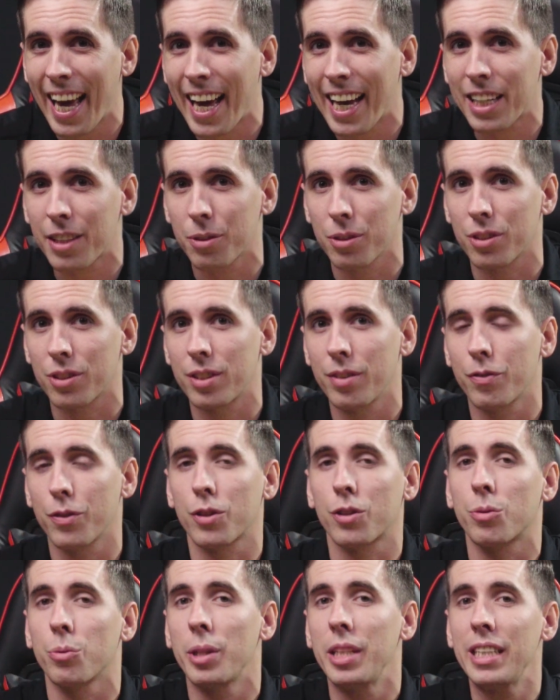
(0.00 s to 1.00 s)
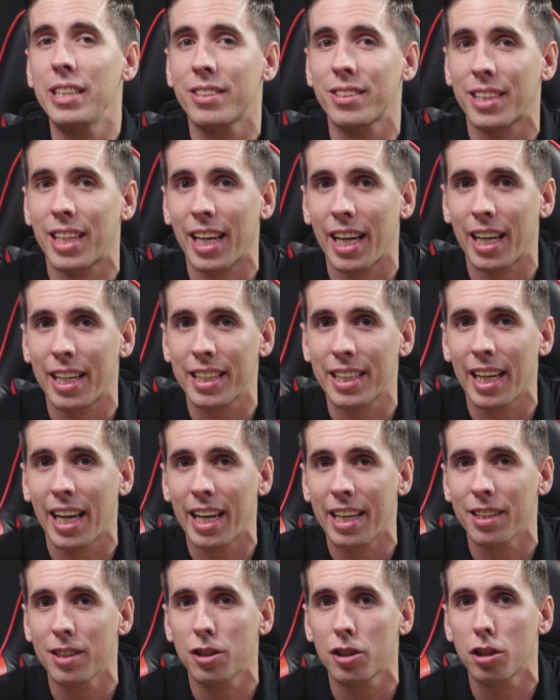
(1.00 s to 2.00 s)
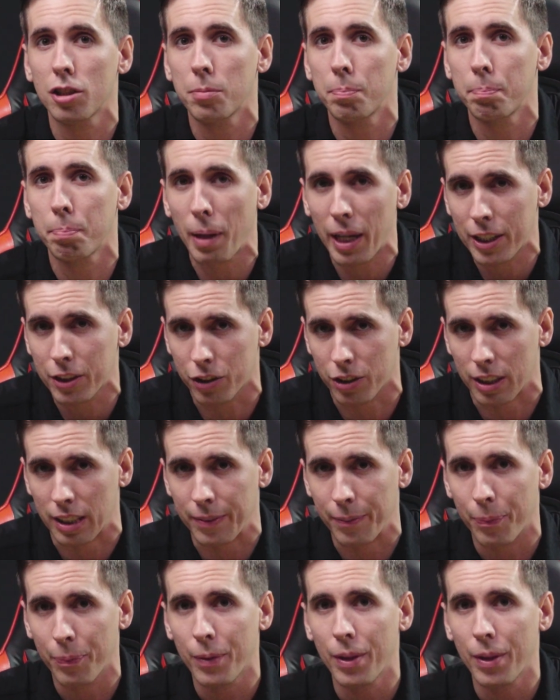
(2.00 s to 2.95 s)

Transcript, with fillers: accuracy for 3D scanning and inspection.